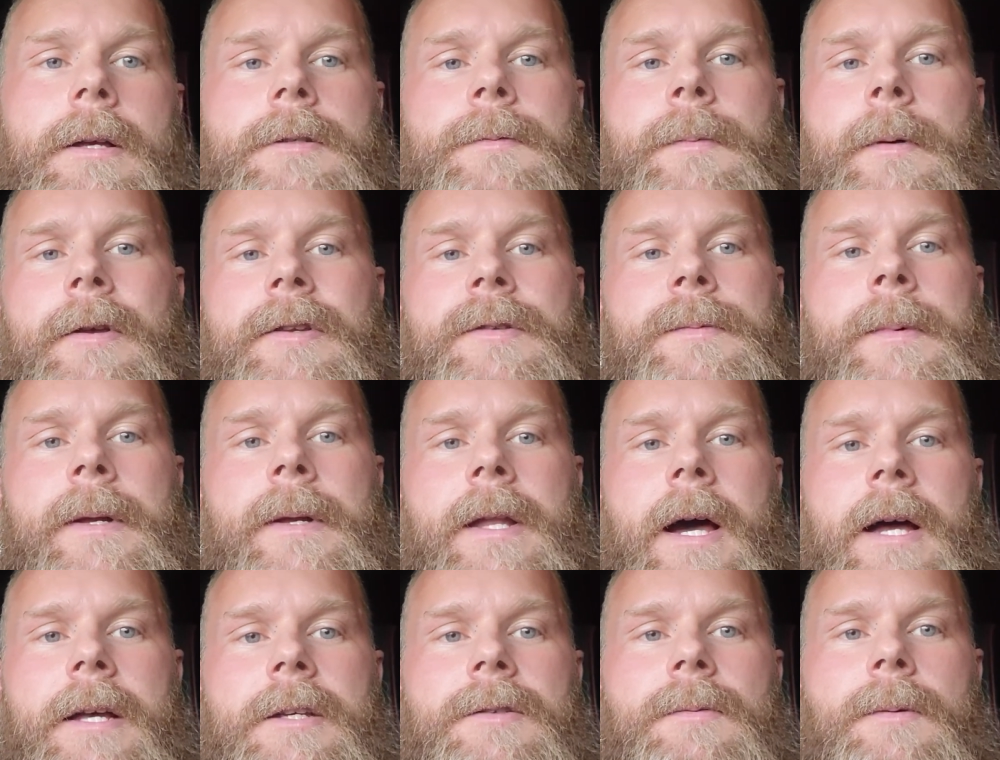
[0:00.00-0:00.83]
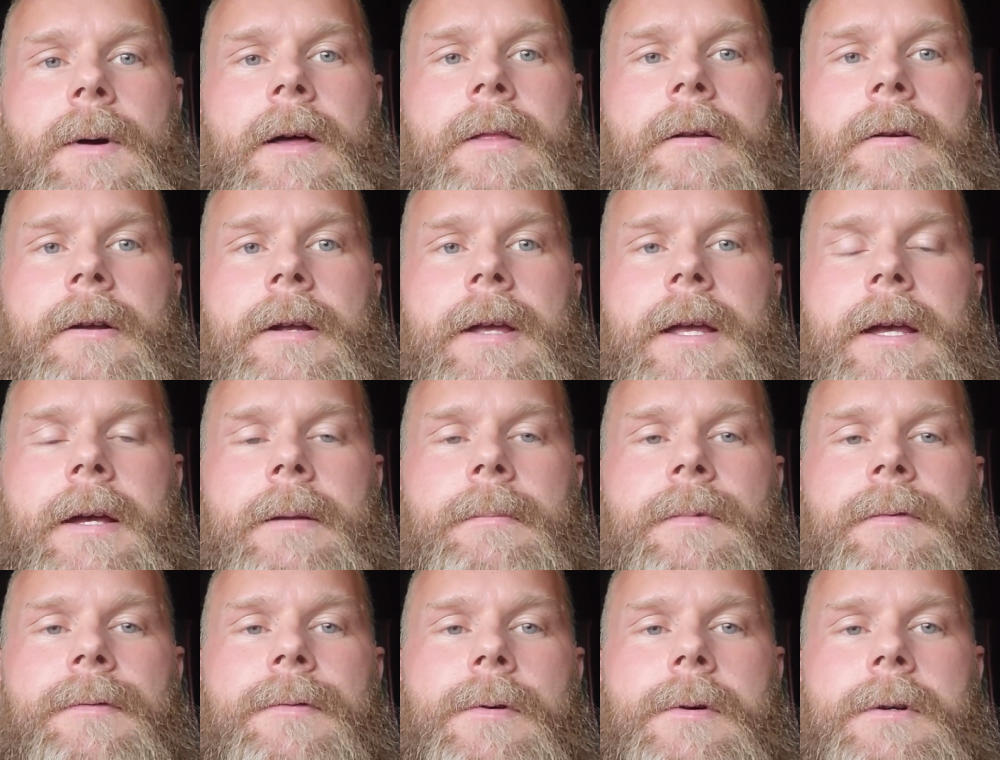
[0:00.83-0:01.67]
Supposed to be nice weather
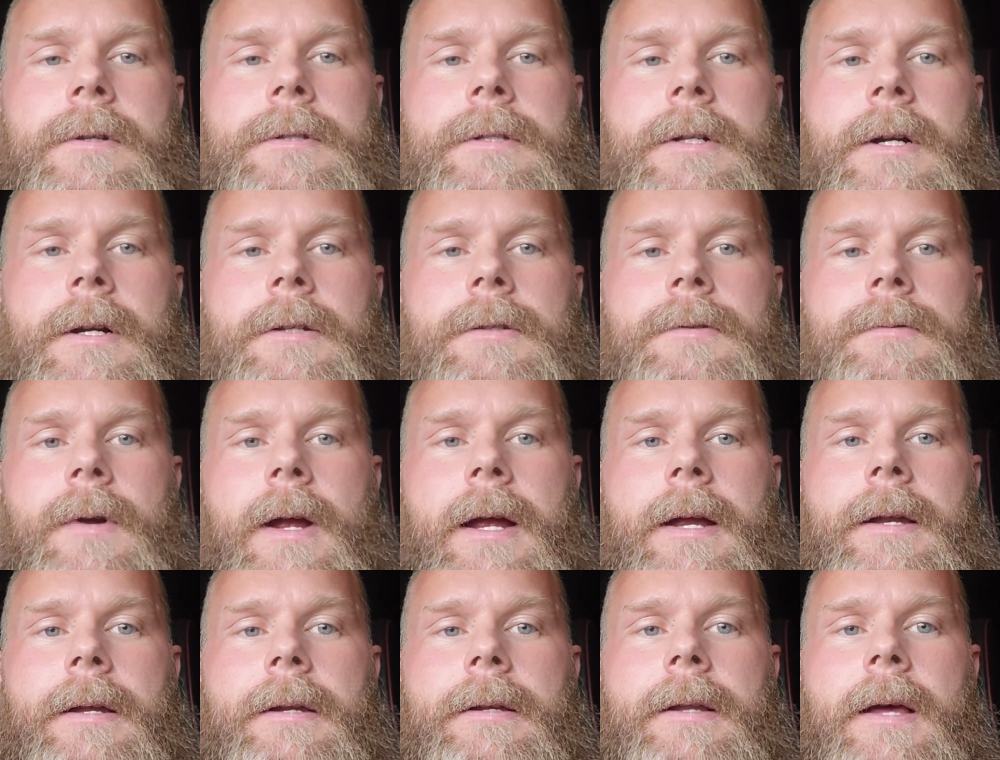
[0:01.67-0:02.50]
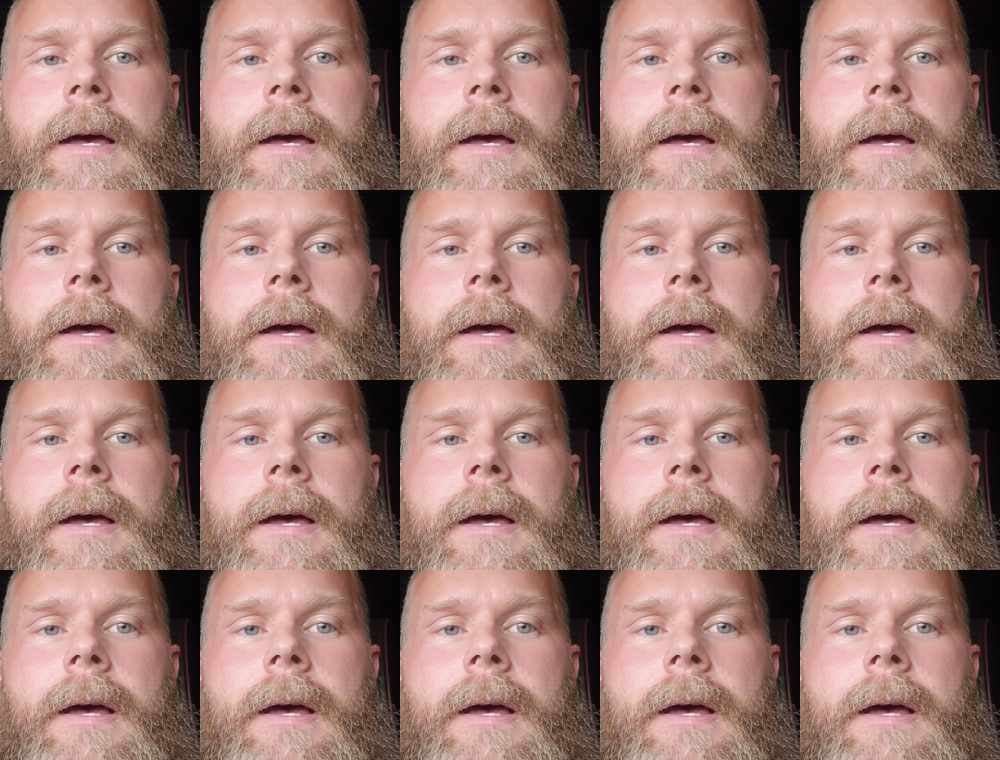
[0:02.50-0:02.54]
again before it starts raining.